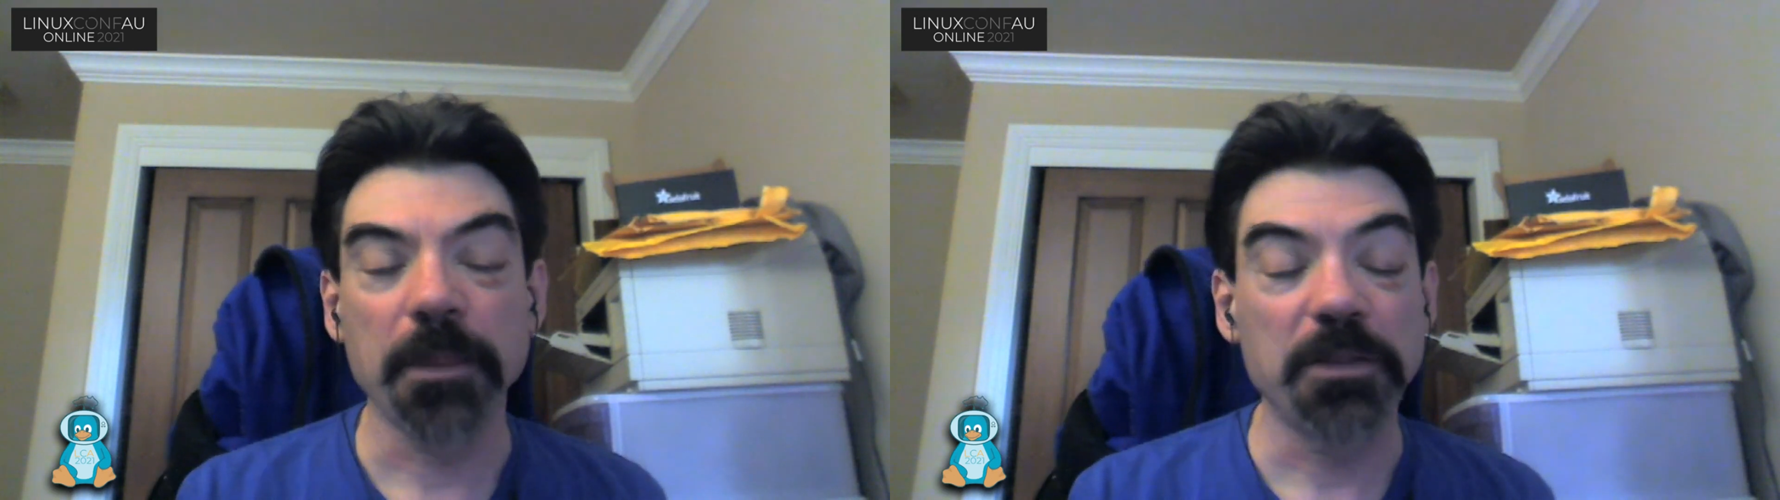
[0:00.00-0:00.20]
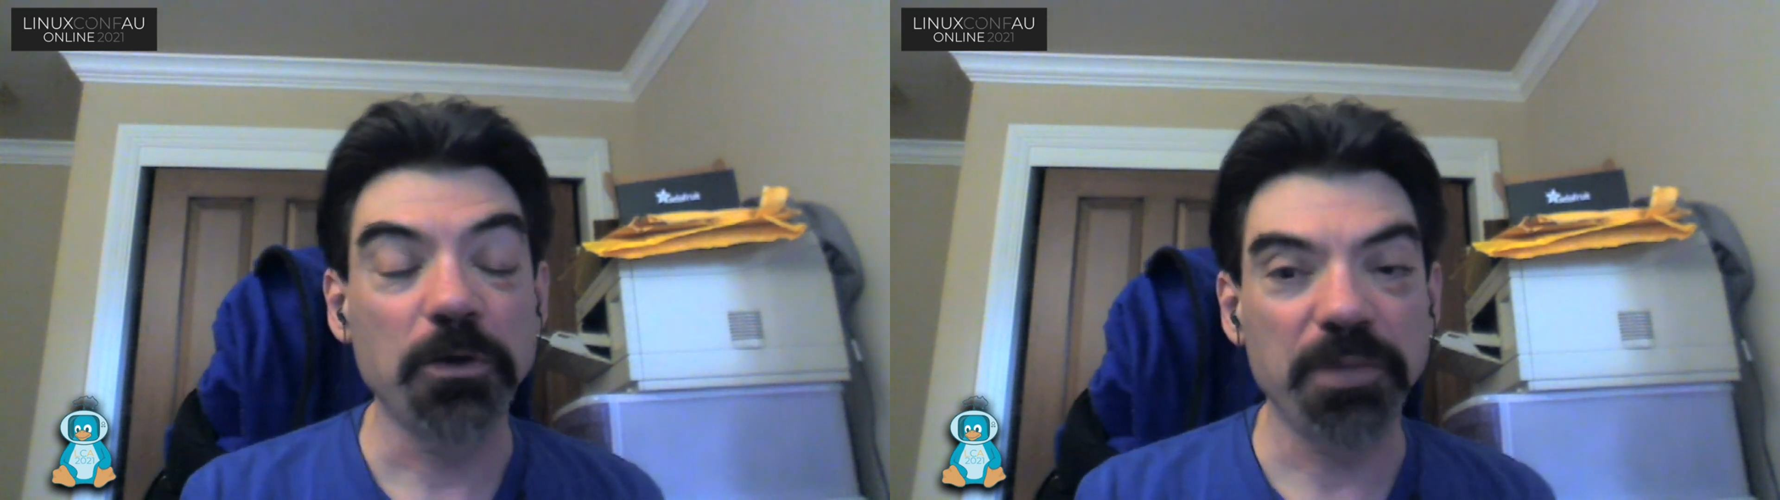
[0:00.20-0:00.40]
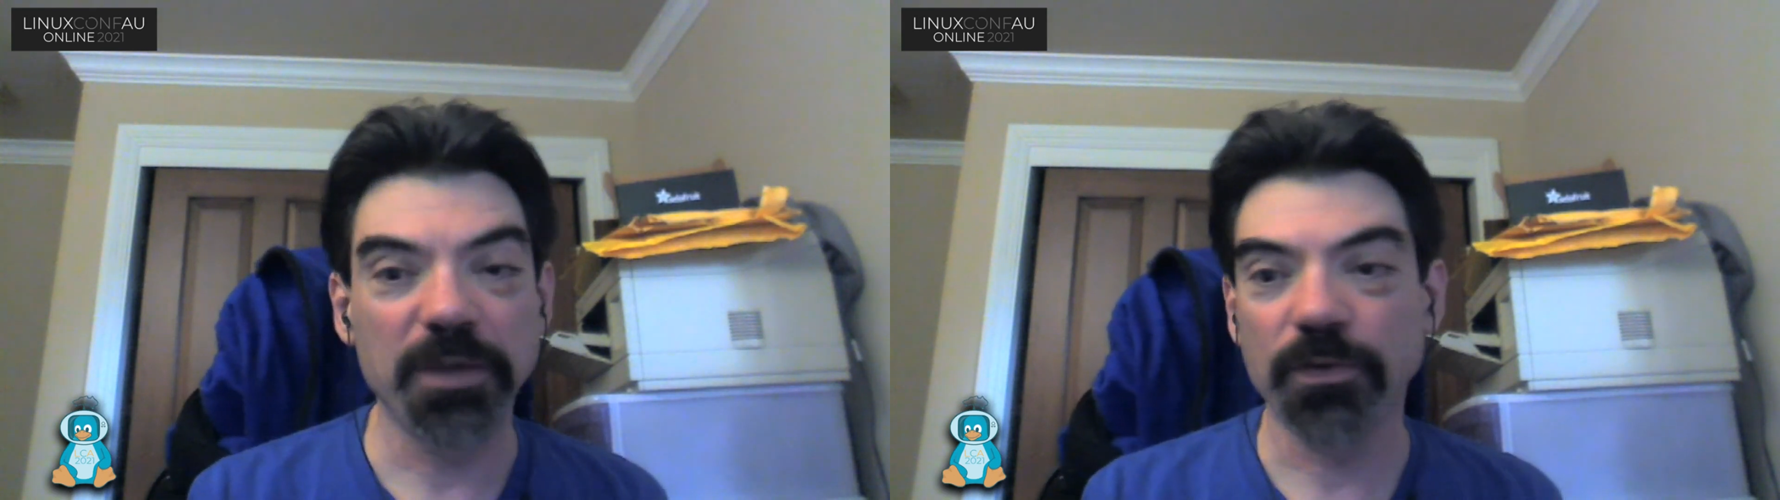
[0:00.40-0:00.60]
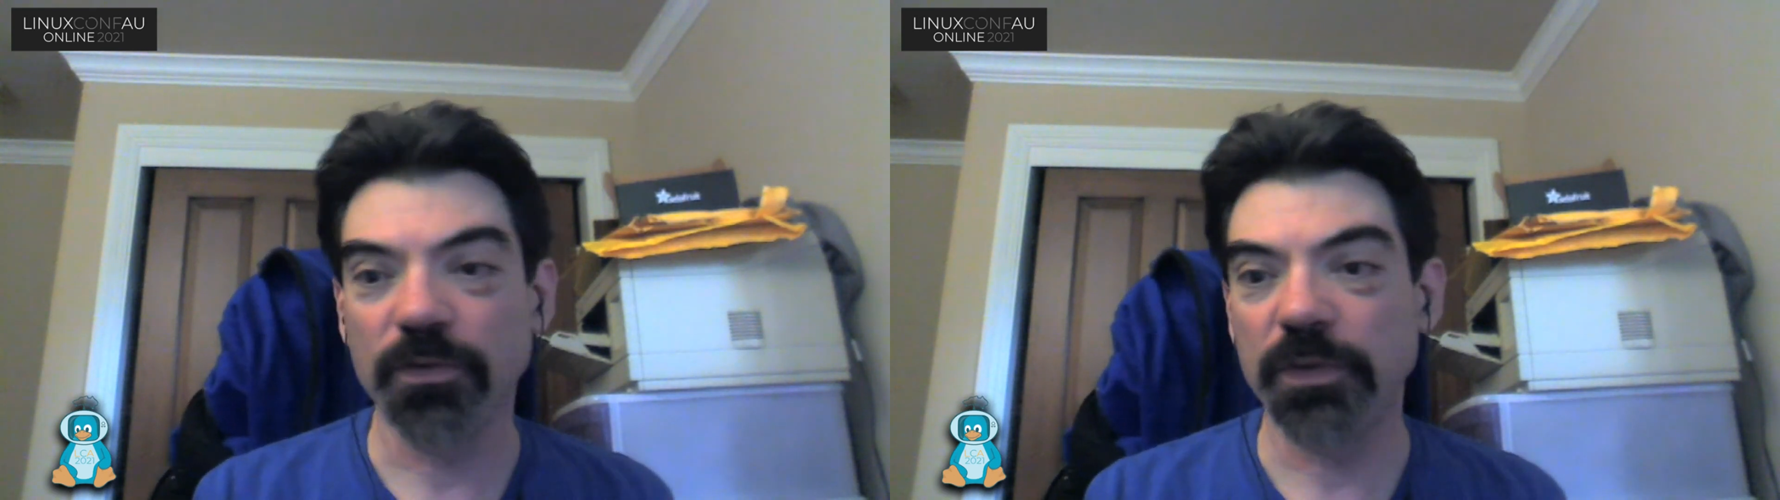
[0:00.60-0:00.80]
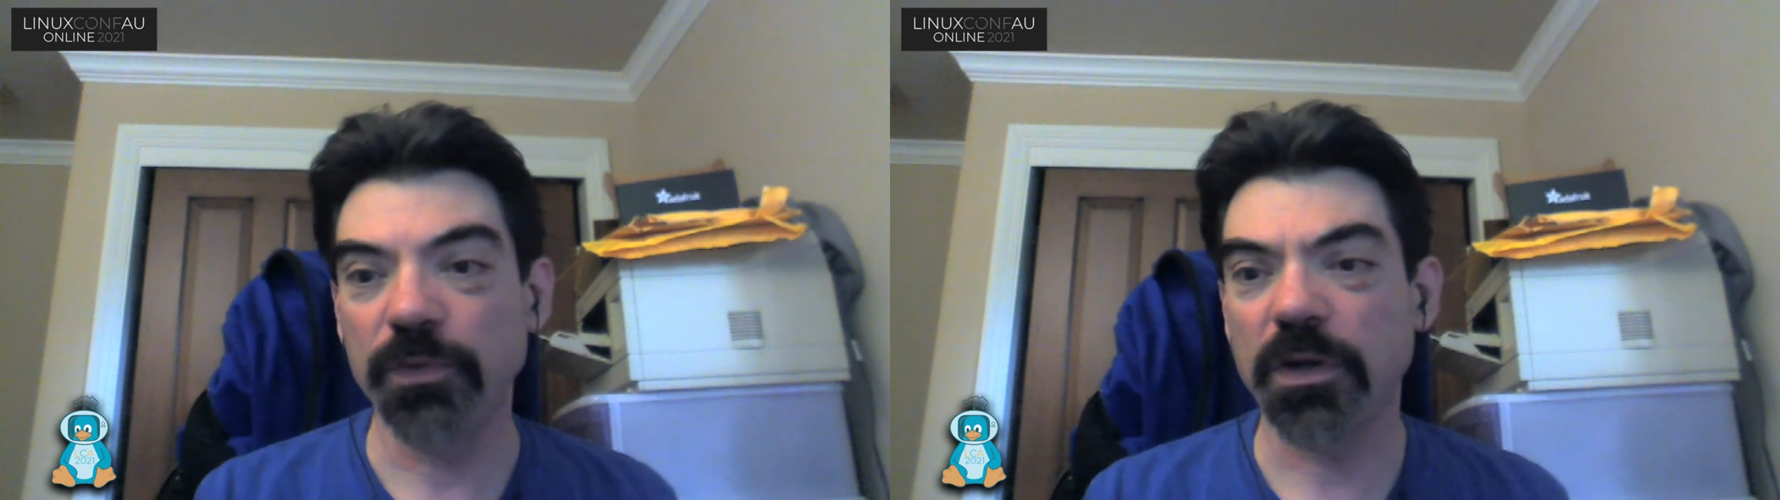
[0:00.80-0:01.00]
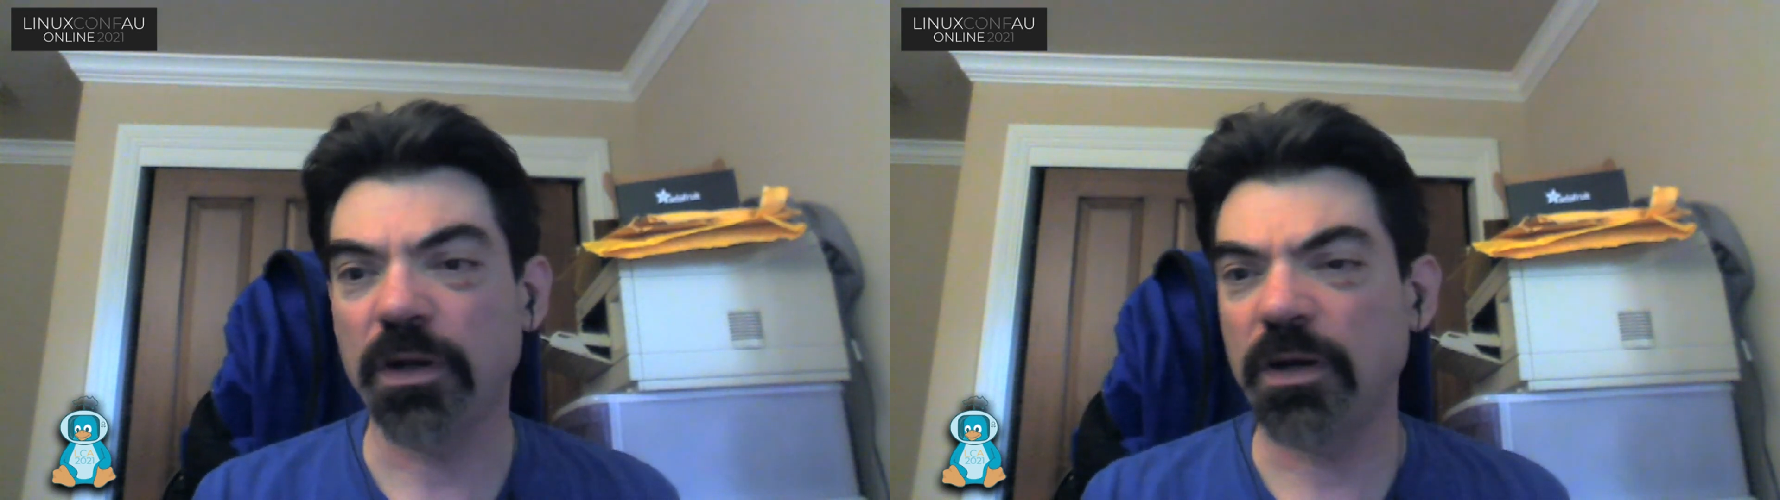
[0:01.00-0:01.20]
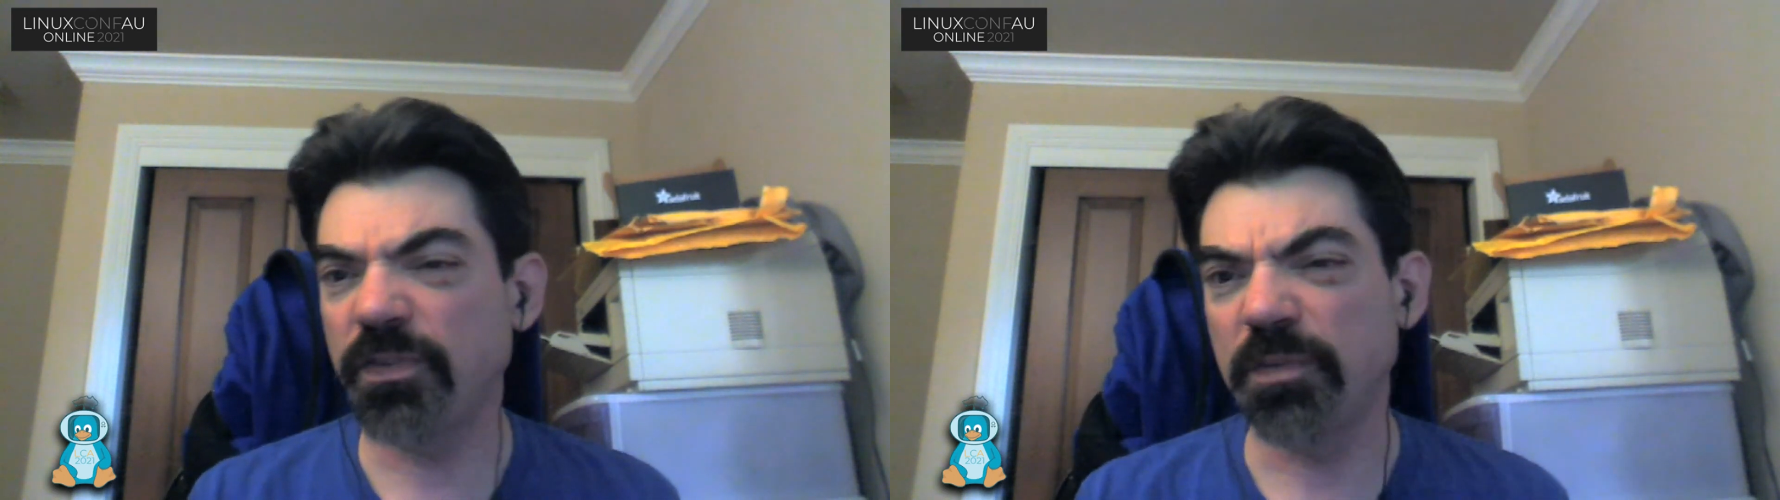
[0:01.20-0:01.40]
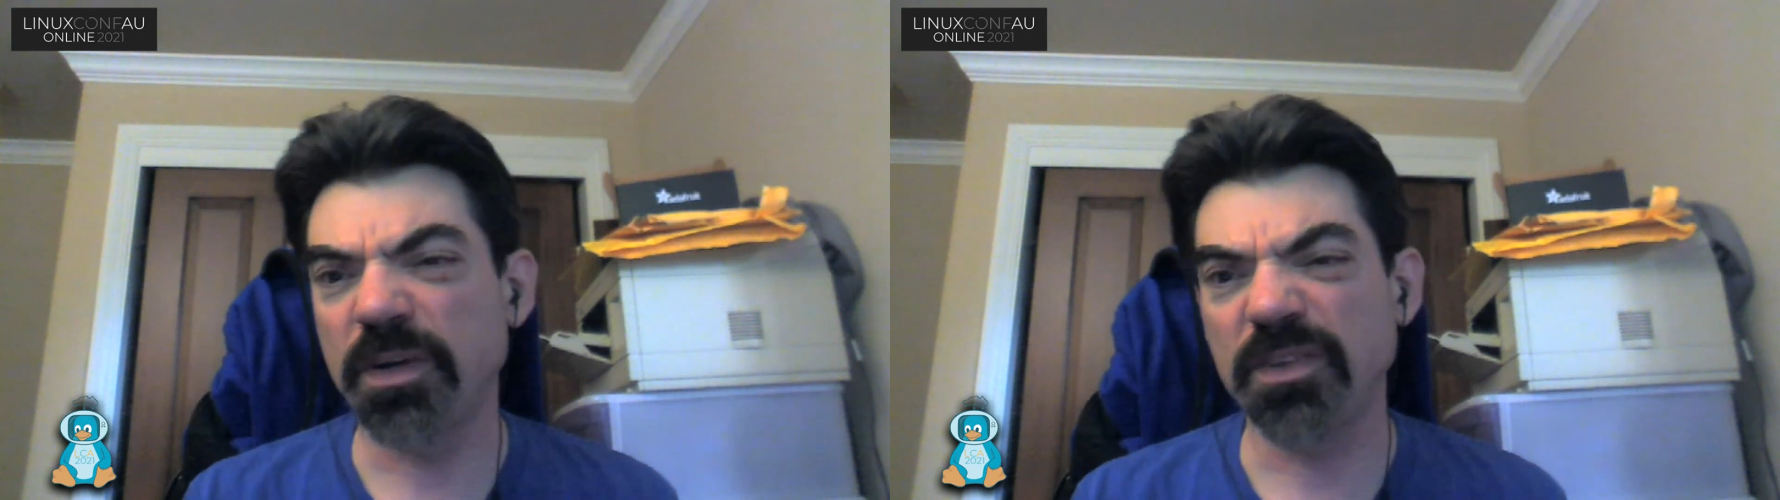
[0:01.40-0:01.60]
NeoPixels, it would cost
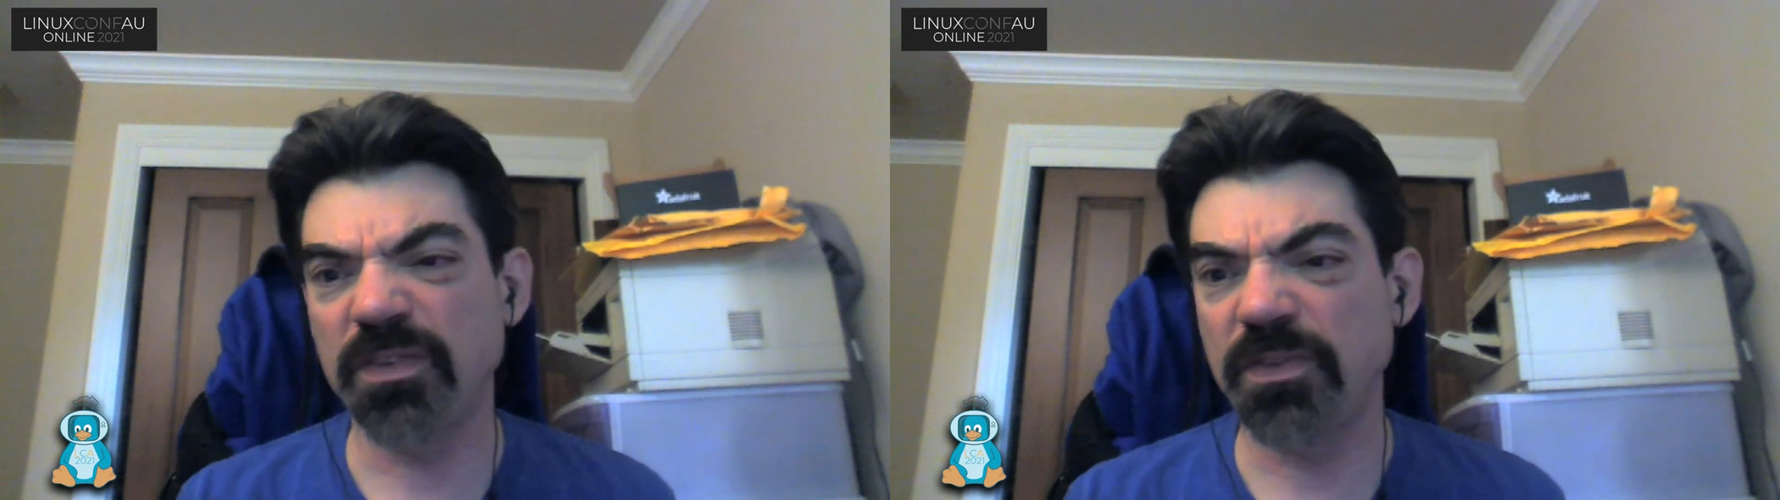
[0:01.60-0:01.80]
about,